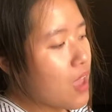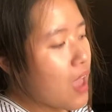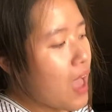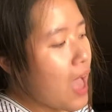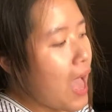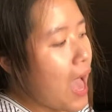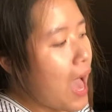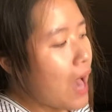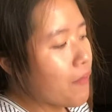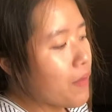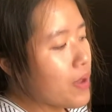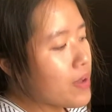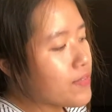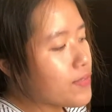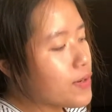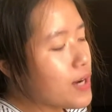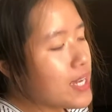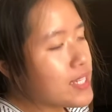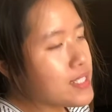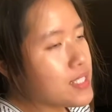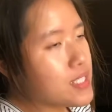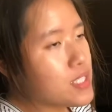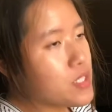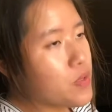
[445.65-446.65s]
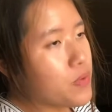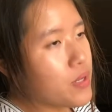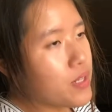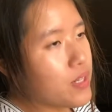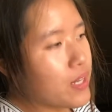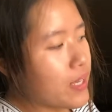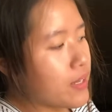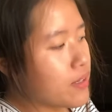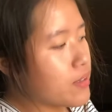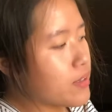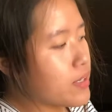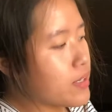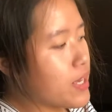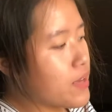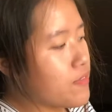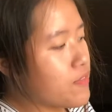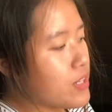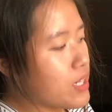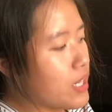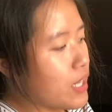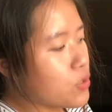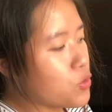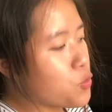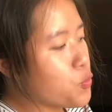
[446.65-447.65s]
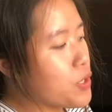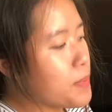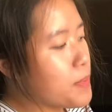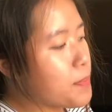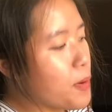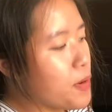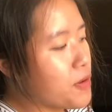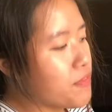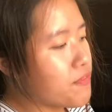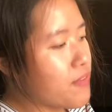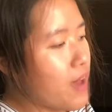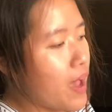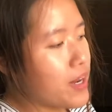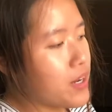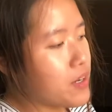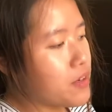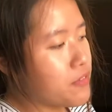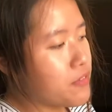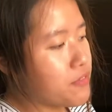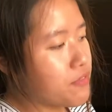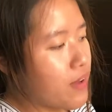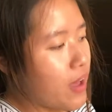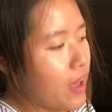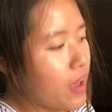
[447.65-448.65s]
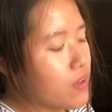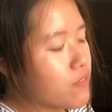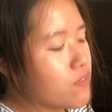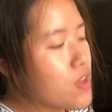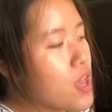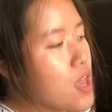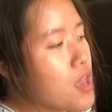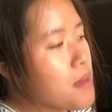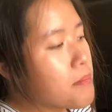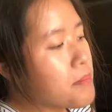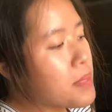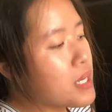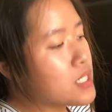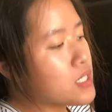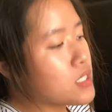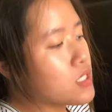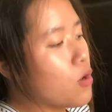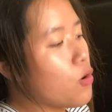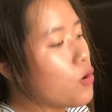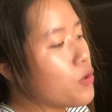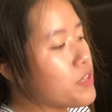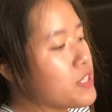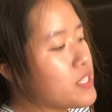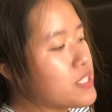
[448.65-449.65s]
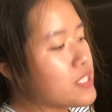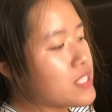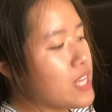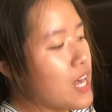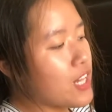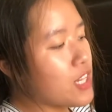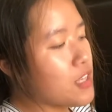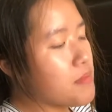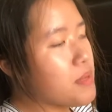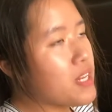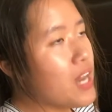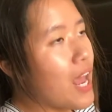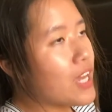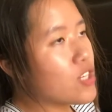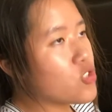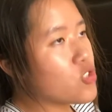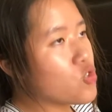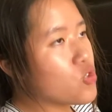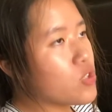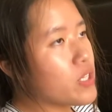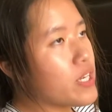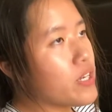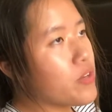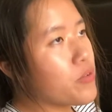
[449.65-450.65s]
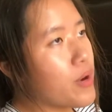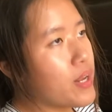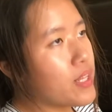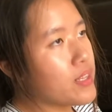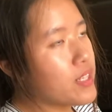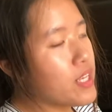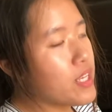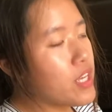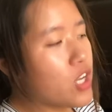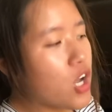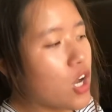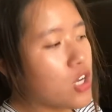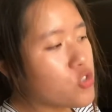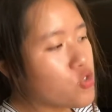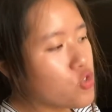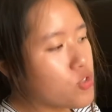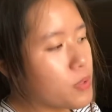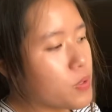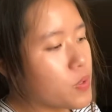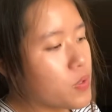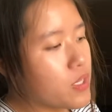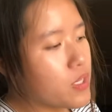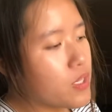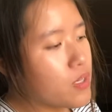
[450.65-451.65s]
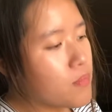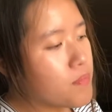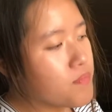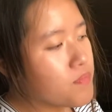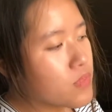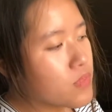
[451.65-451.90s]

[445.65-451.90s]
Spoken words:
However, I still did like give it like 3.5 out of 5 because all this element actually greatly contributed